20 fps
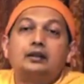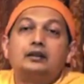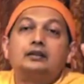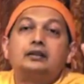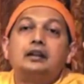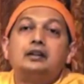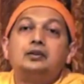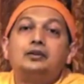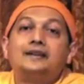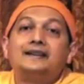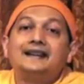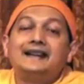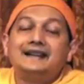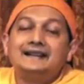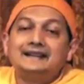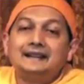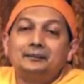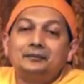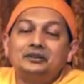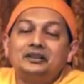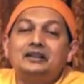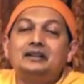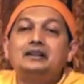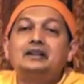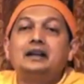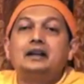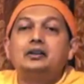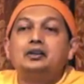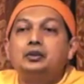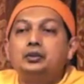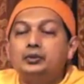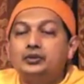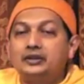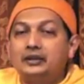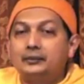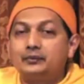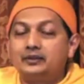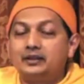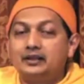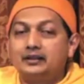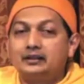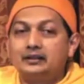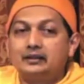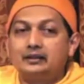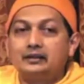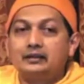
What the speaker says: then you say something and do something.